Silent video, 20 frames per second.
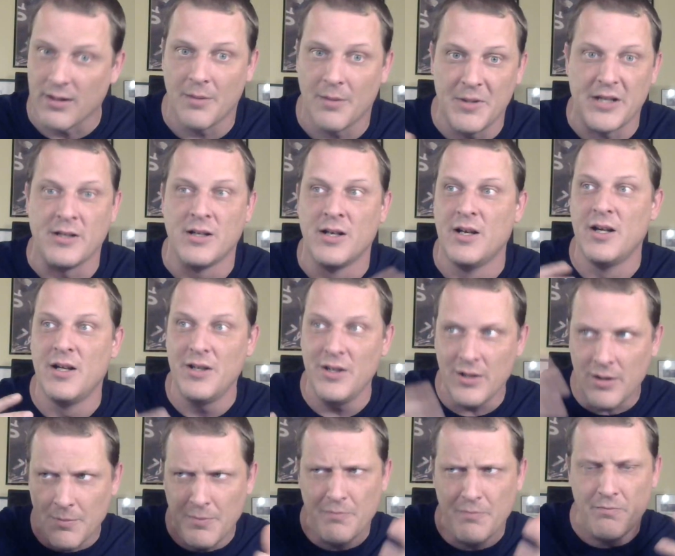I mean,
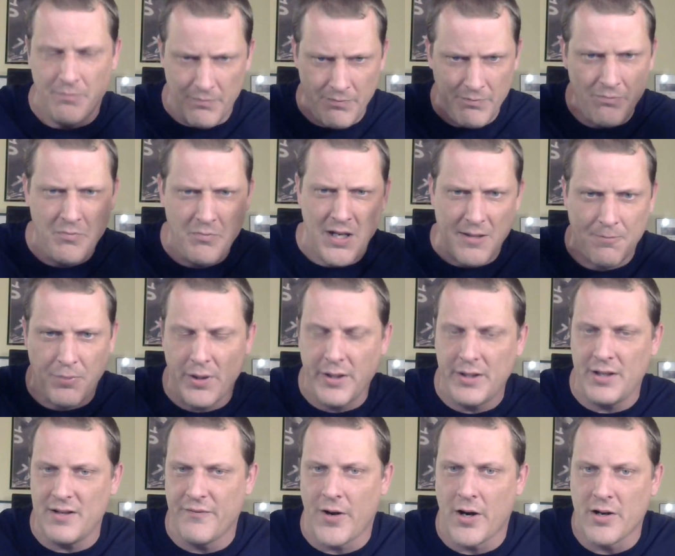you can make
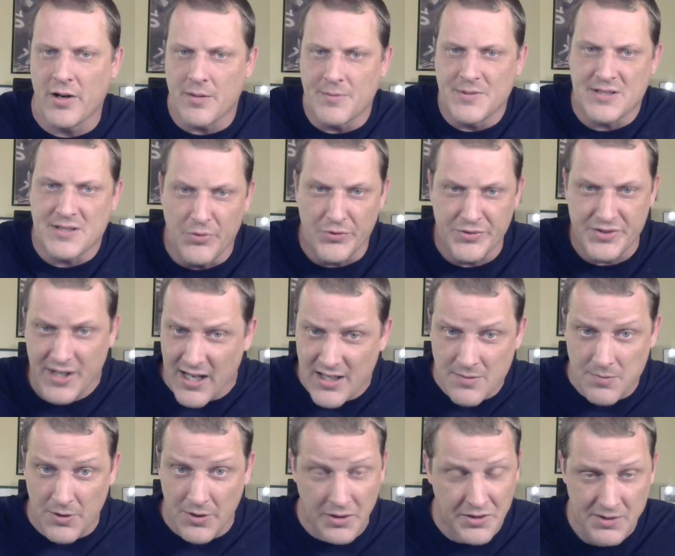plenty of arguments on both
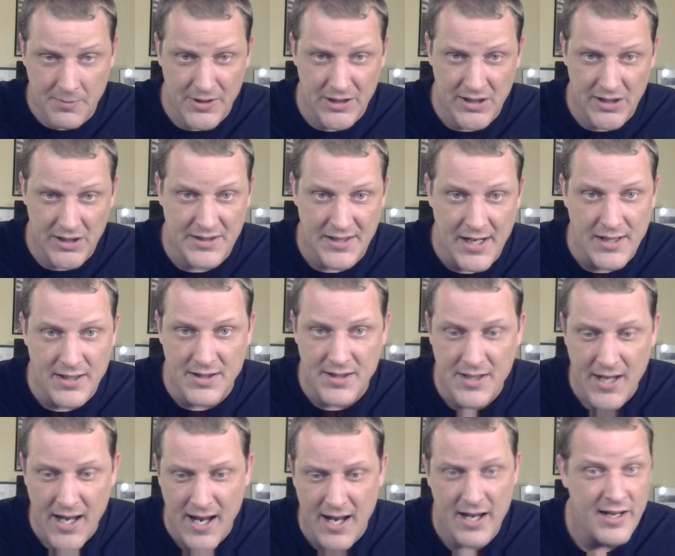sides, but ultimately, at the end of the
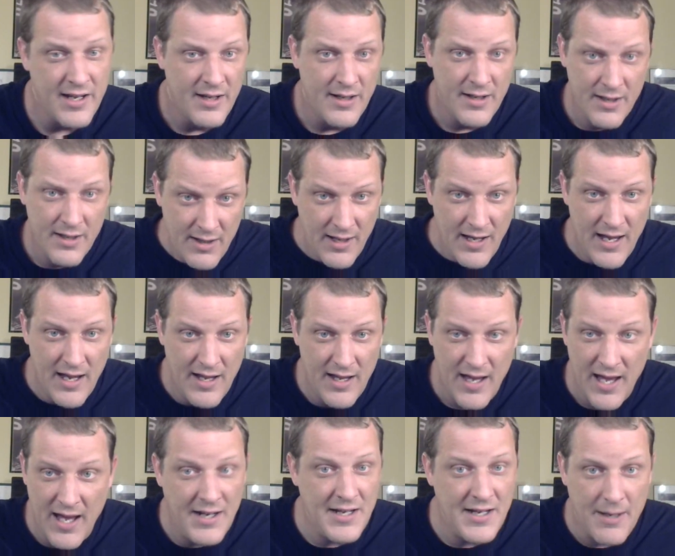day,
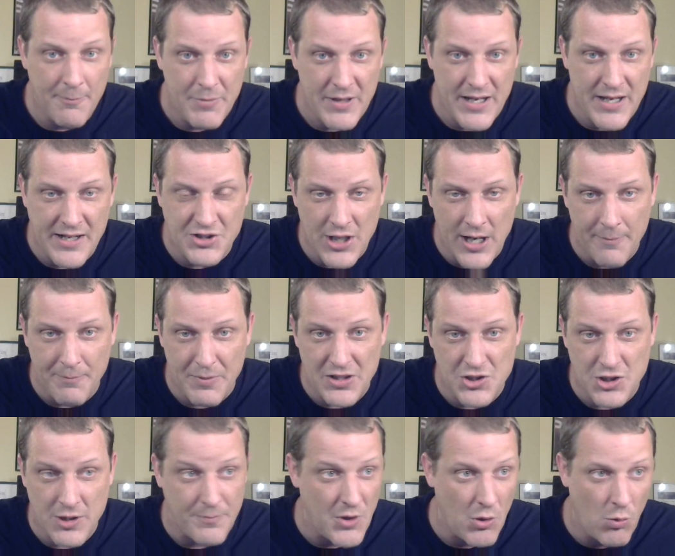any NBA
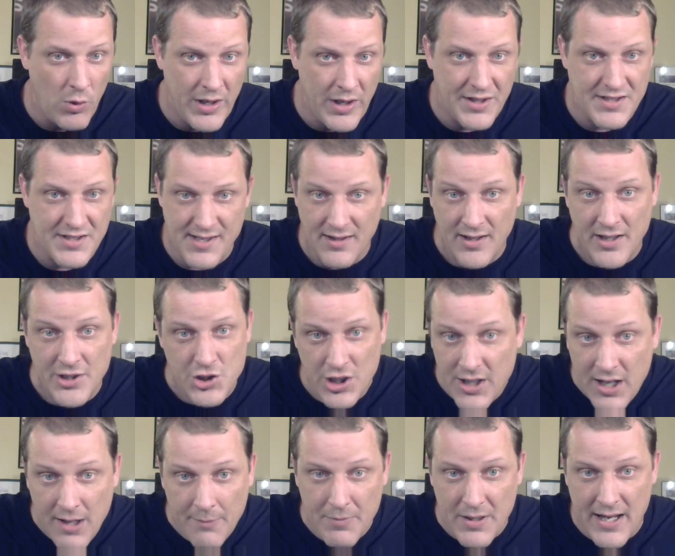championship you win is a
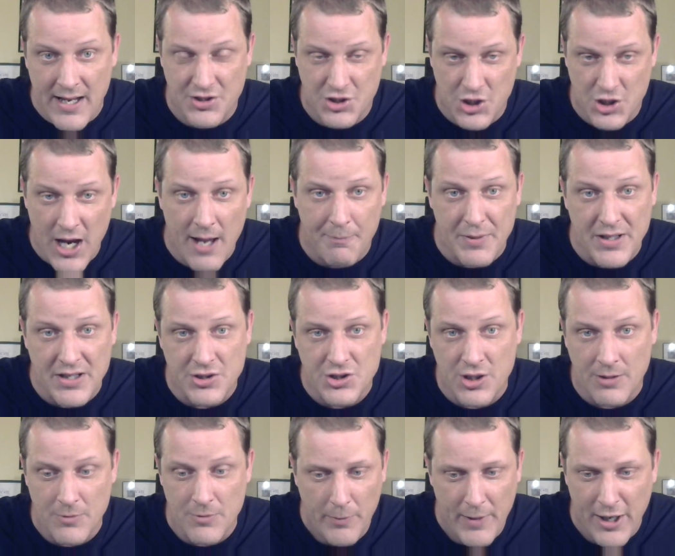legit NBA
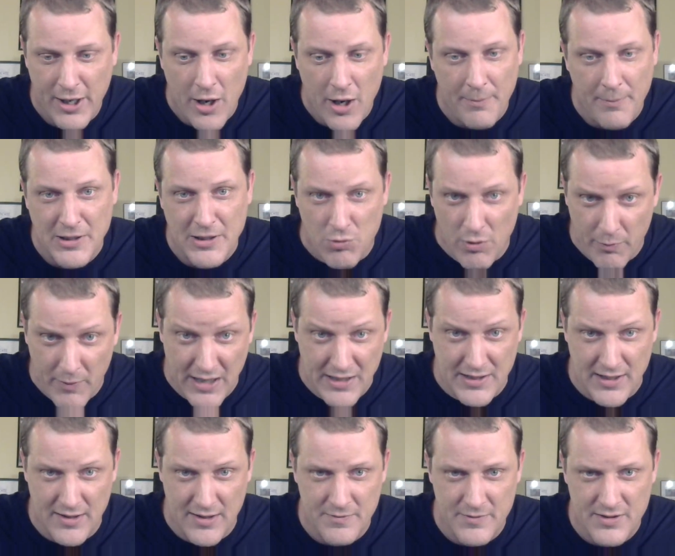championship, no matter how much we might
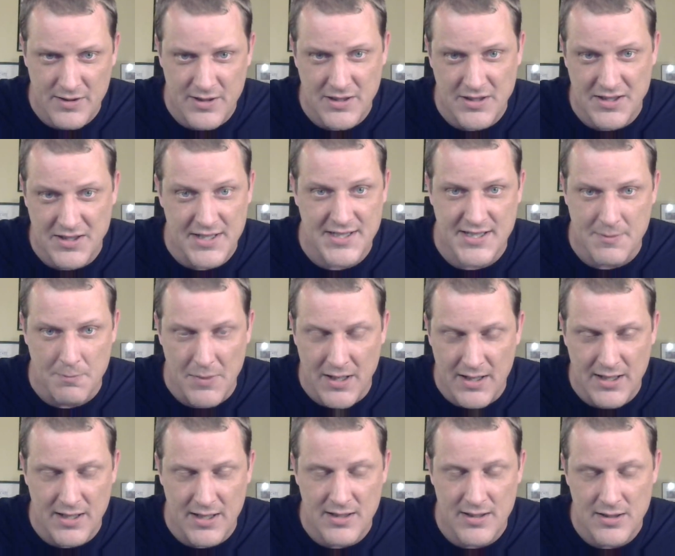have to
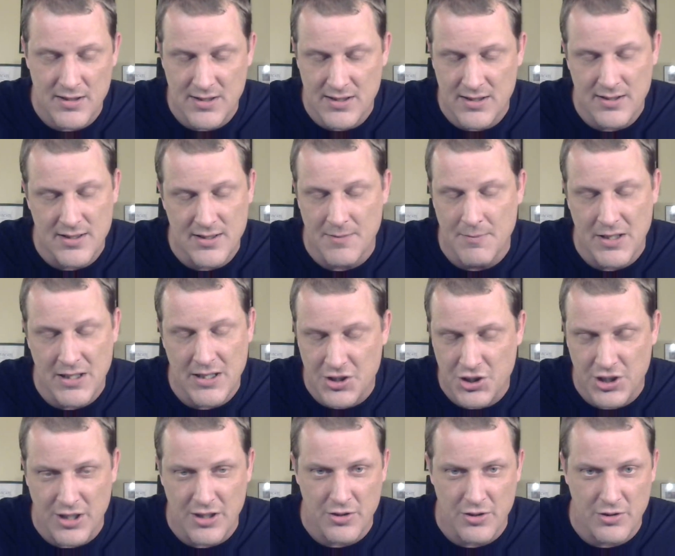
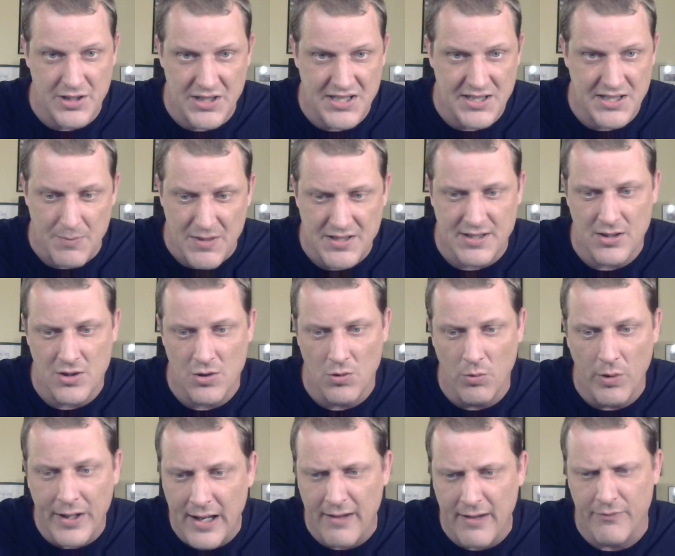diminish it or dismiss it or
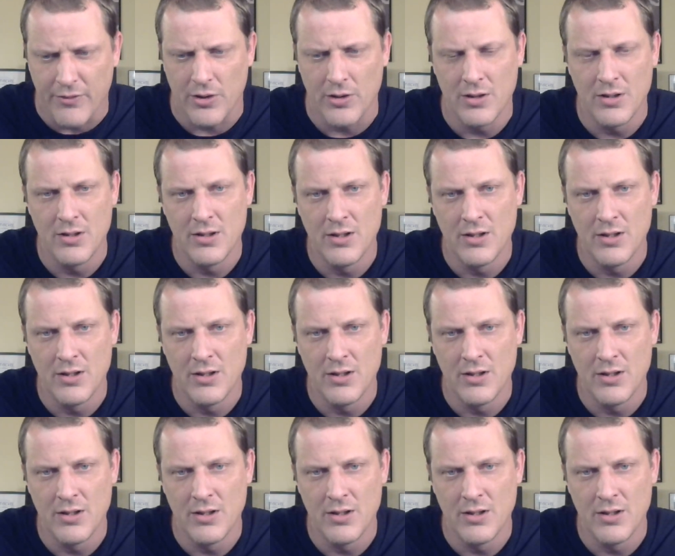whatever.